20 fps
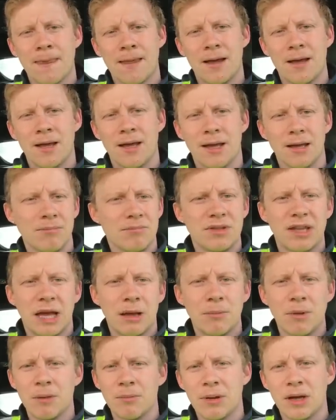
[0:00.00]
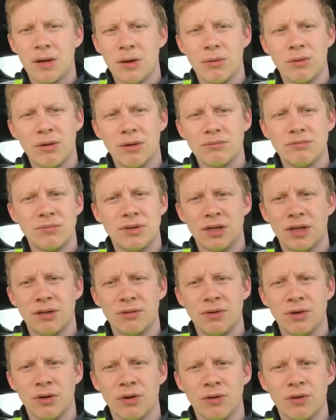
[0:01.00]
Tell me about
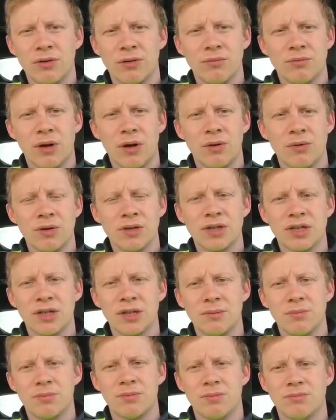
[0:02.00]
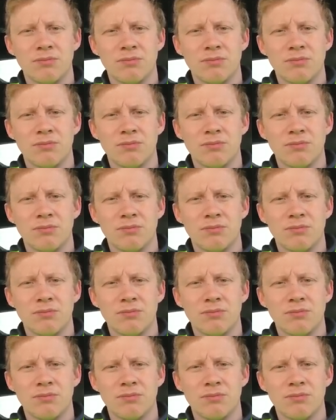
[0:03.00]
your ownership